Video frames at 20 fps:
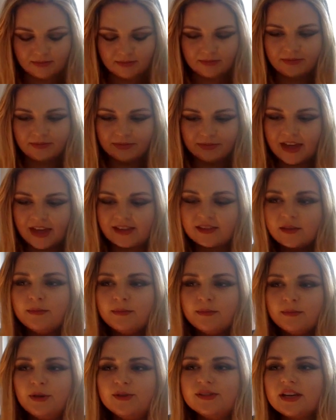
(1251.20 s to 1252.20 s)
that the
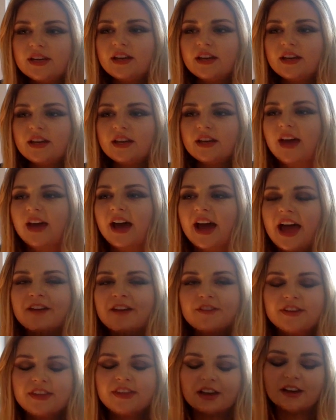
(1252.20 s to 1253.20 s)
music
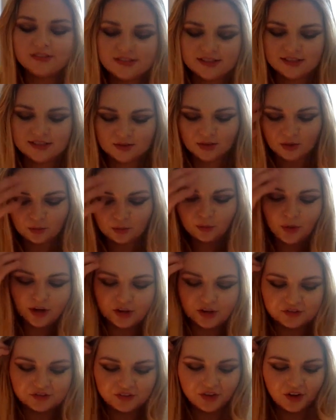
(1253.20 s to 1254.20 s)
everything else is like
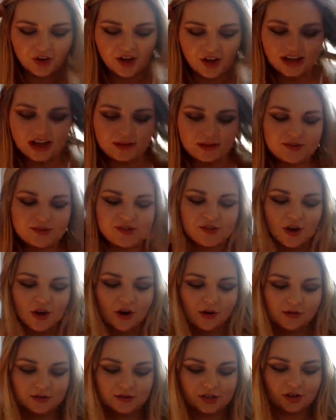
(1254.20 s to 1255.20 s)
wonderful and I'm
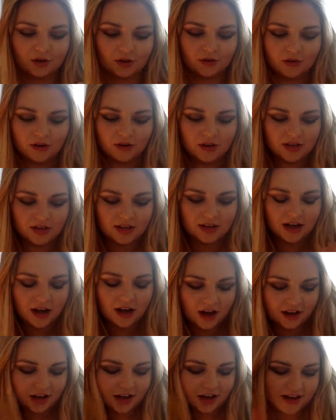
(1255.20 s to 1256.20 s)
so so
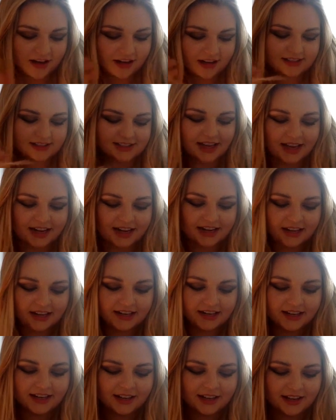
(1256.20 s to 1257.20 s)
honored and
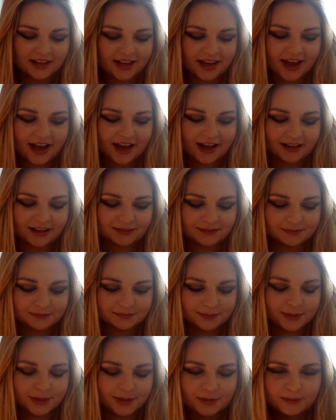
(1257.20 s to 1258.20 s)
excited. Um
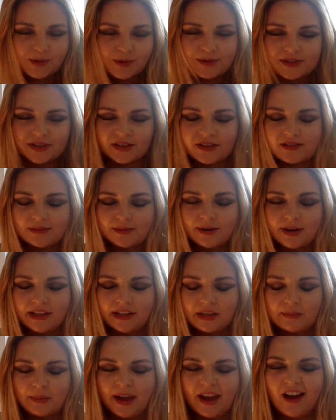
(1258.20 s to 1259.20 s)
but the music is where
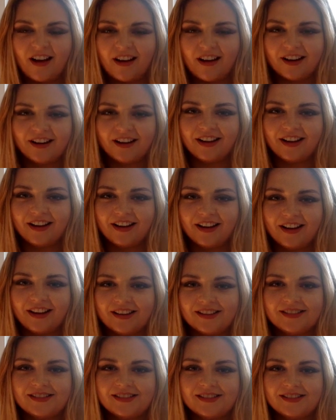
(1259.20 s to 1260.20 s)
like my heart is.
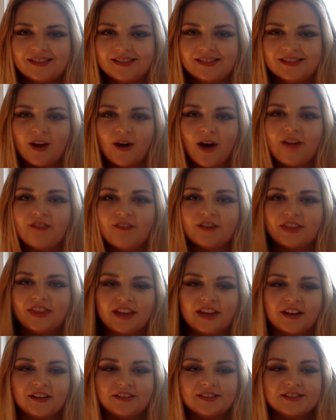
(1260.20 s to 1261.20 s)
Yeah. So everything
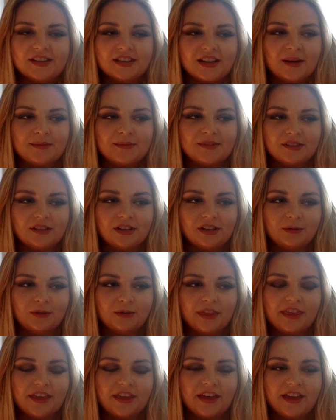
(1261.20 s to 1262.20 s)
else that comes along with
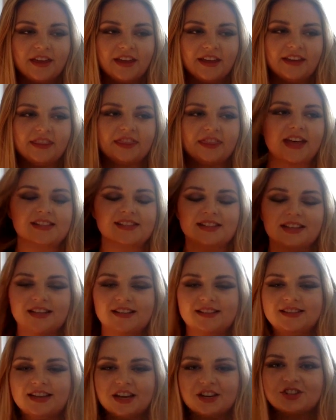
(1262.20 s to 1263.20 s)
it, like that's an
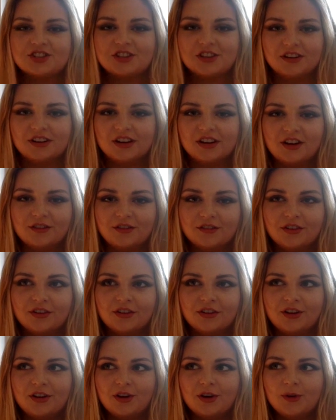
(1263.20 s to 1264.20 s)
extension of
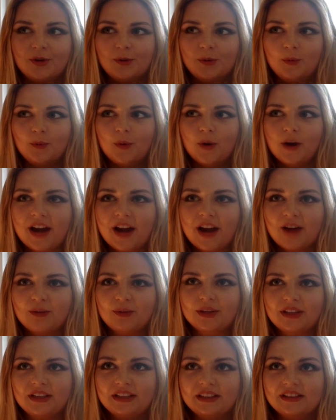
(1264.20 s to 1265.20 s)
what
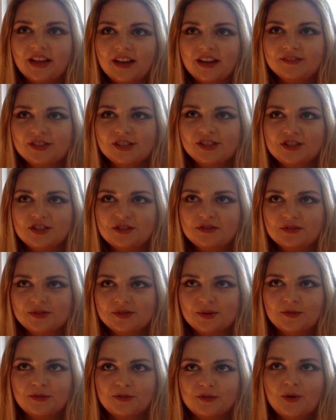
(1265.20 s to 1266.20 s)
really love to do.
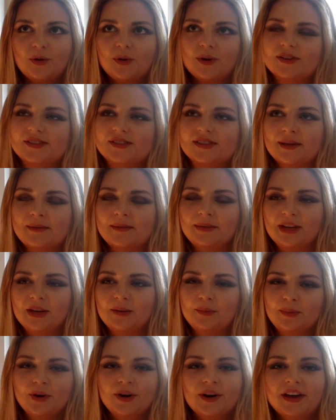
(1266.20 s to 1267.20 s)
So, of course, I'm going
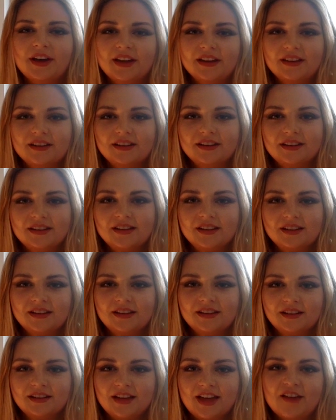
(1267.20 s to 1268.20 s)
to put
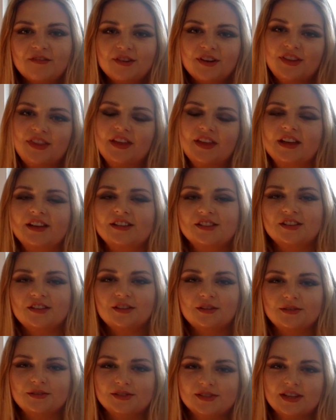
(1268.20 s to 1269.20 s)
everything into
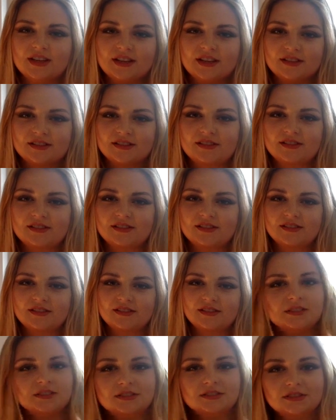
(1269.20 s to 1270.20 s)
those things
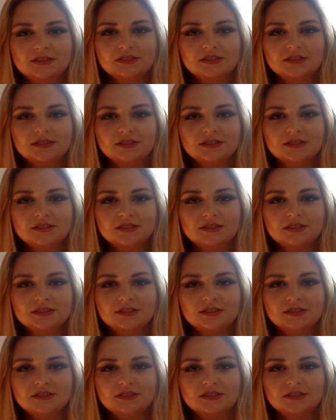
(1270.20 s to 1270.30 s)
too.